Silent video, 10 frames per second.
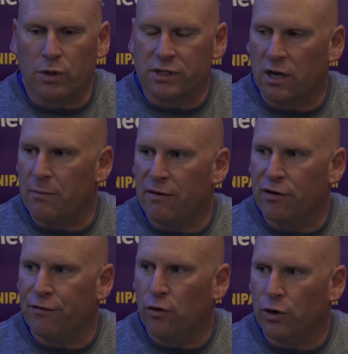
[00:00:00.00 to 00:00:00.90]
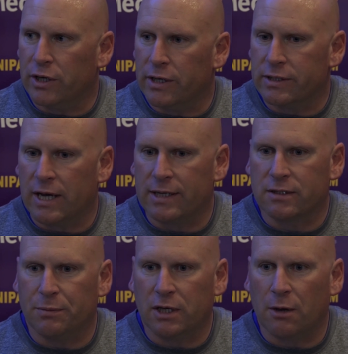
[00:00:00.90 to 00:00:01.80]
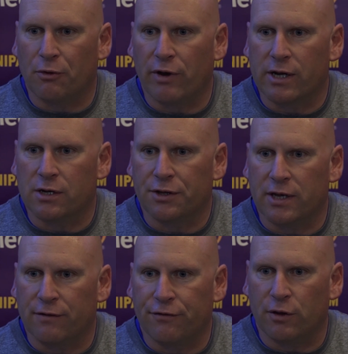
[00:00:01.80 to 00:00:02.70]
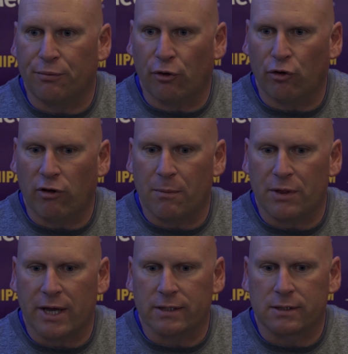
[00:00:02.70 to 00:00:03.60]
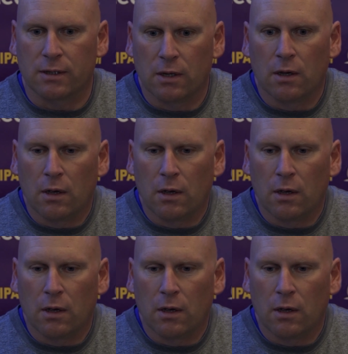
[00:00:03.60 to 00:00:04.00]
time every 4 years. It has to become a regular thing for the program, and that's